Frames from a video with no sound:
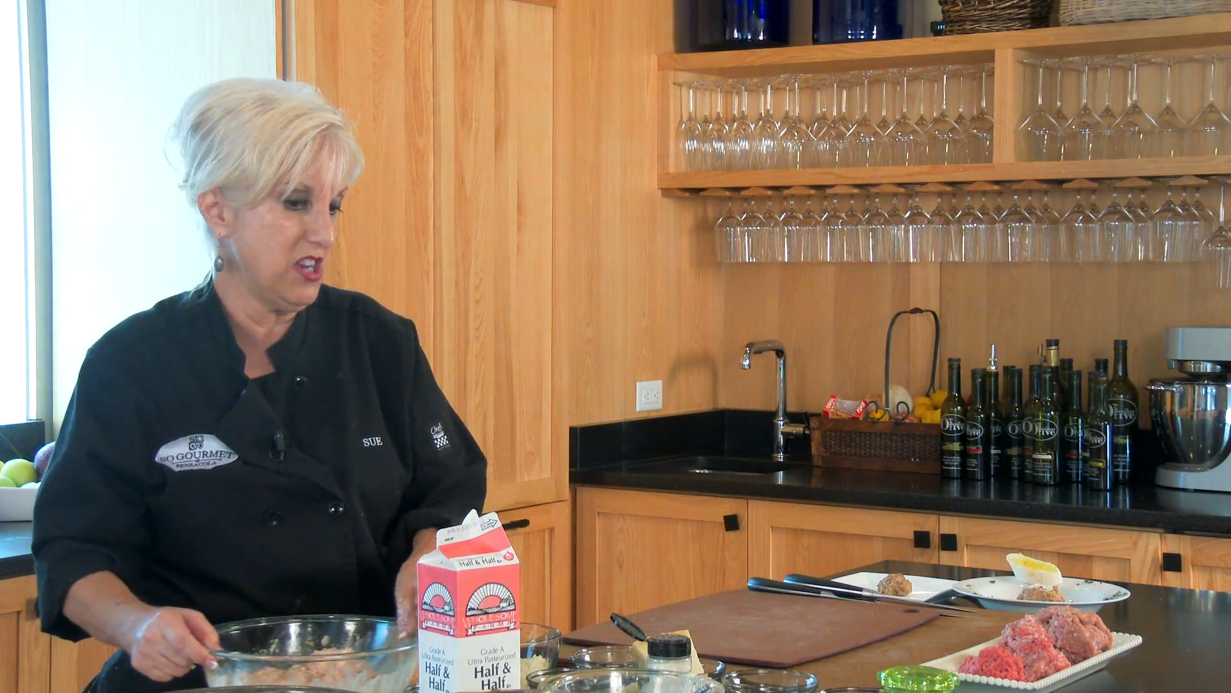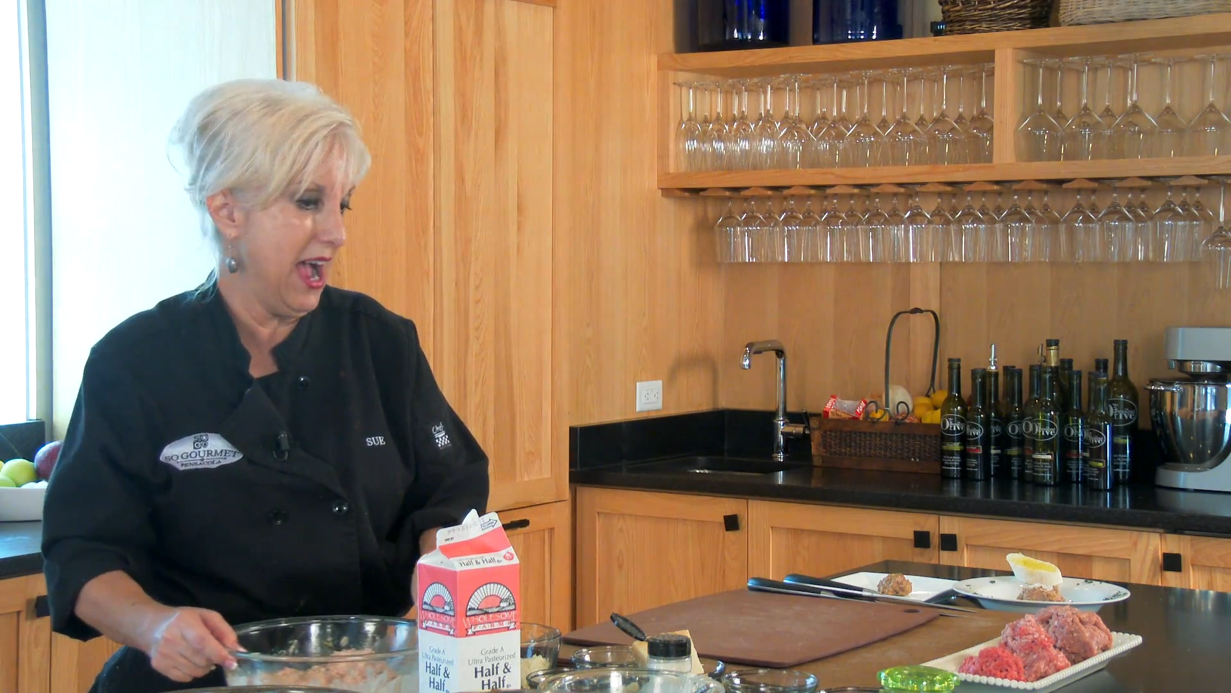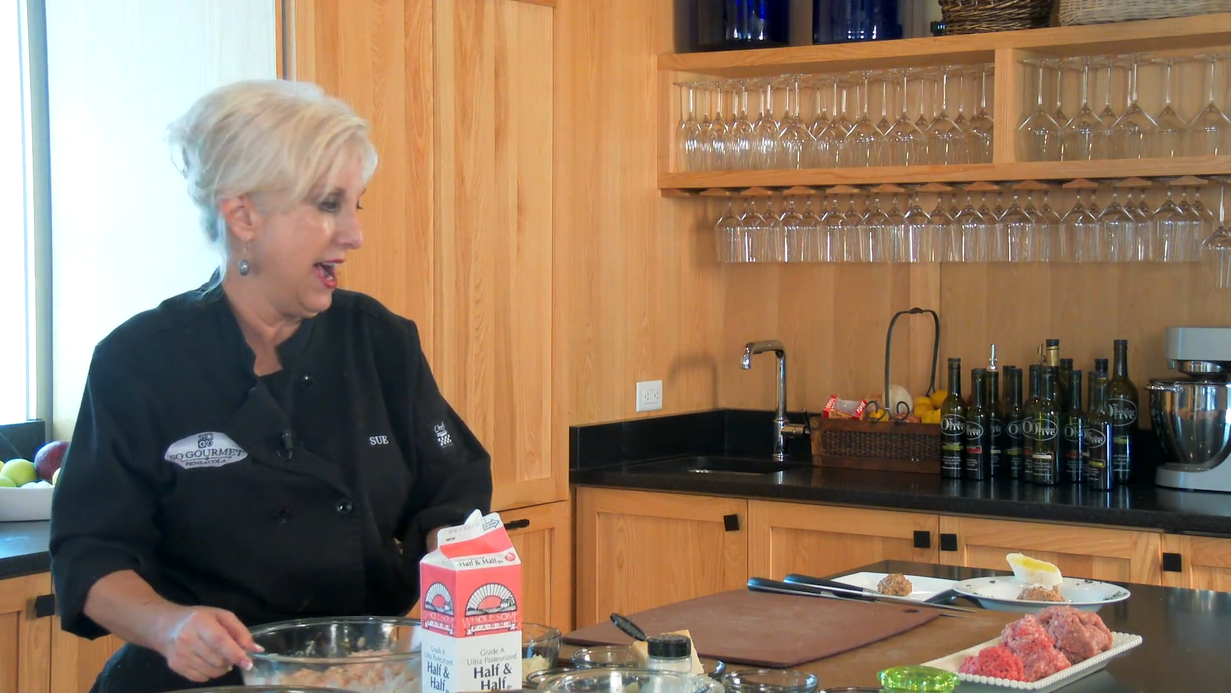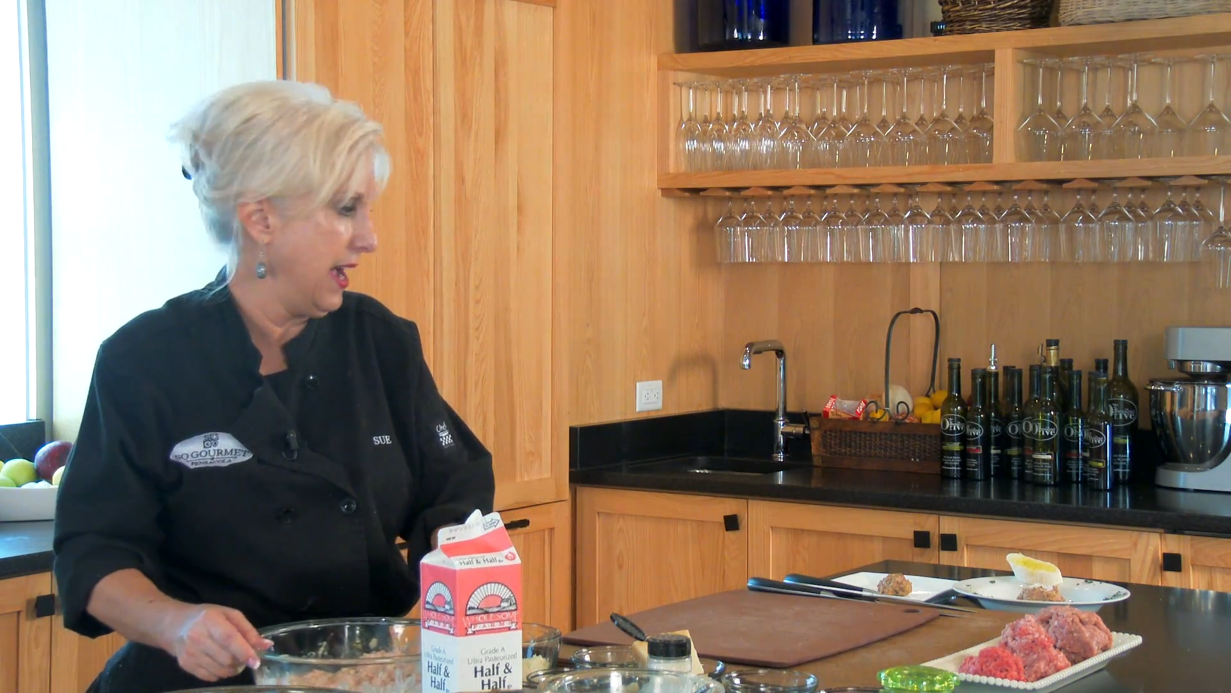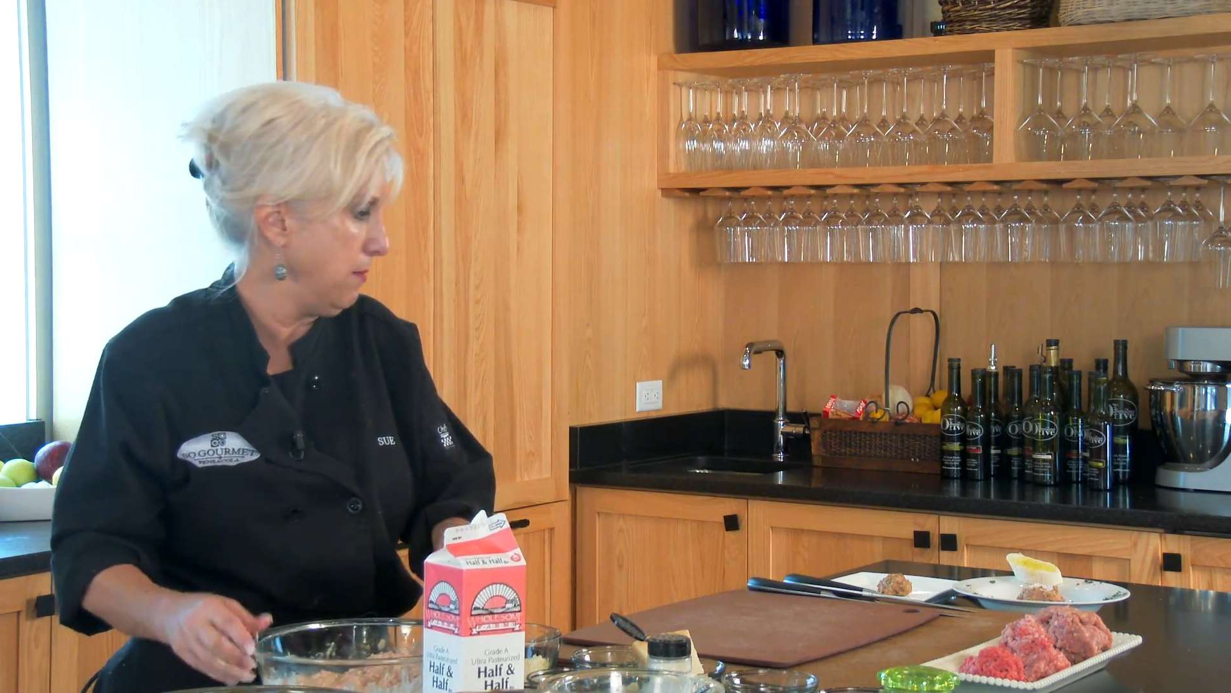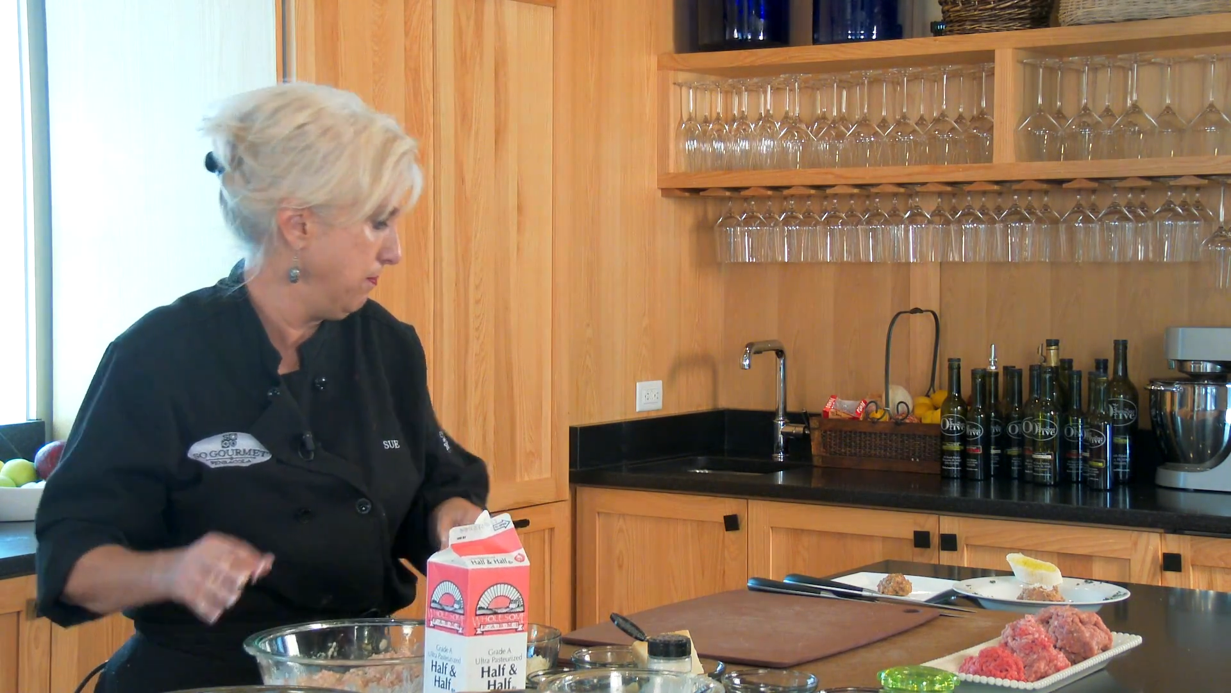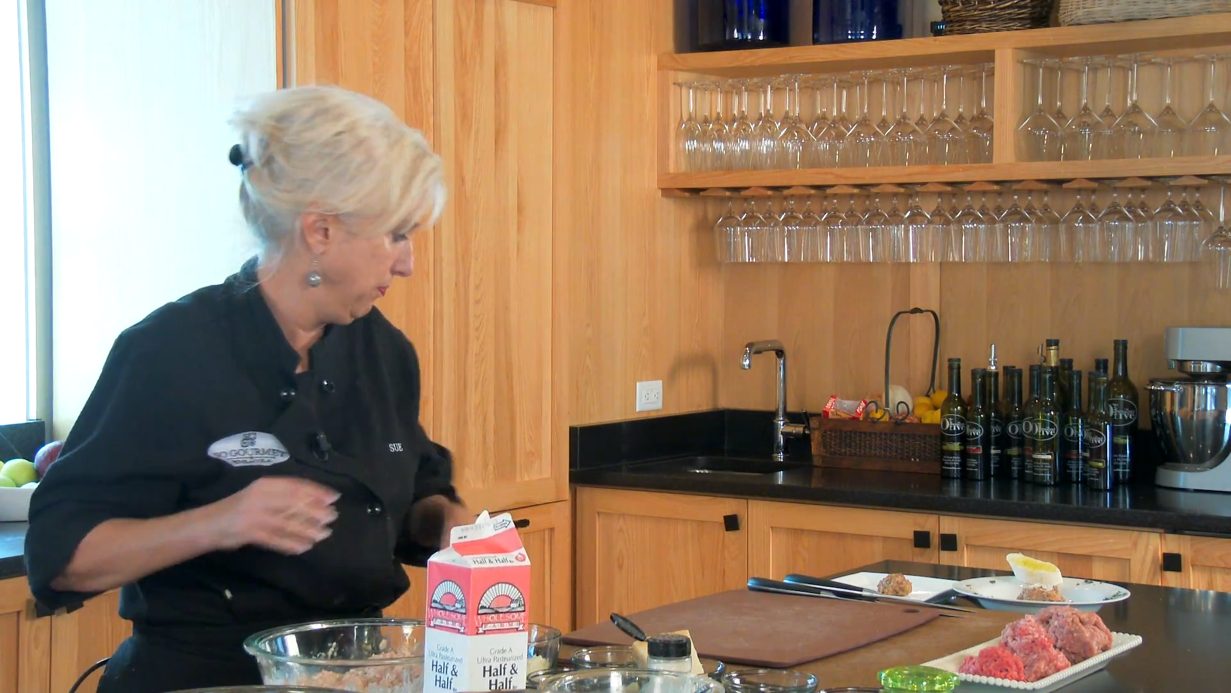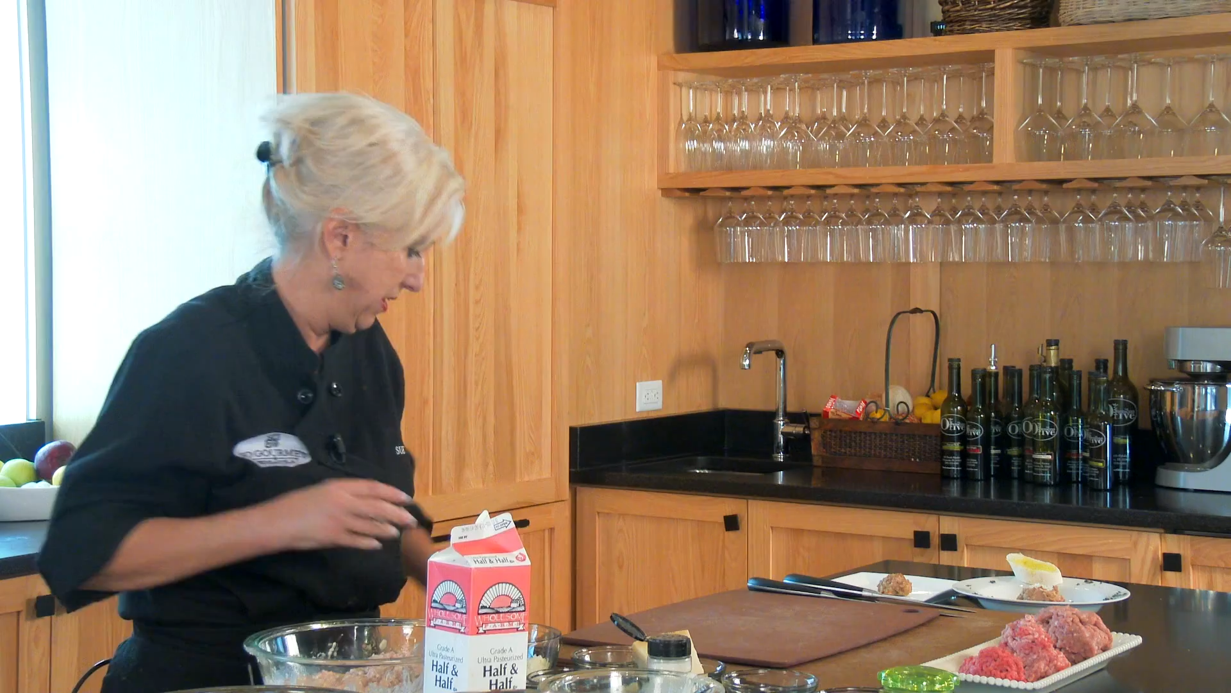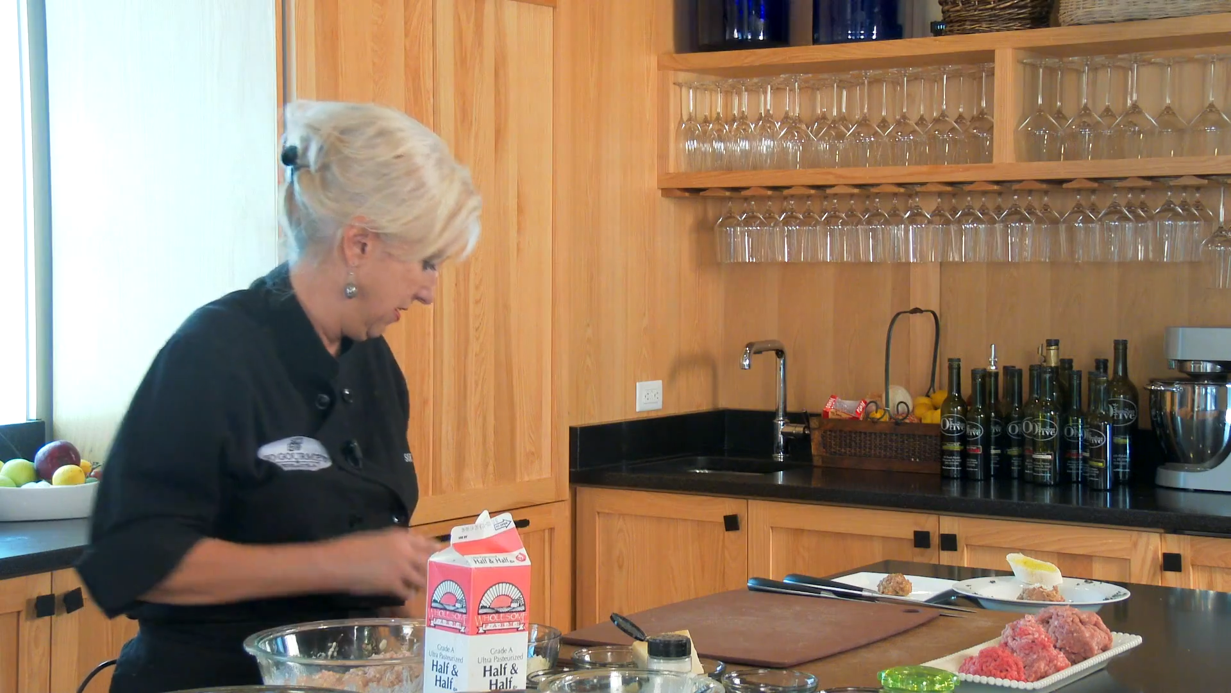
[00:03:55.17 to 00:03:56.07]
time,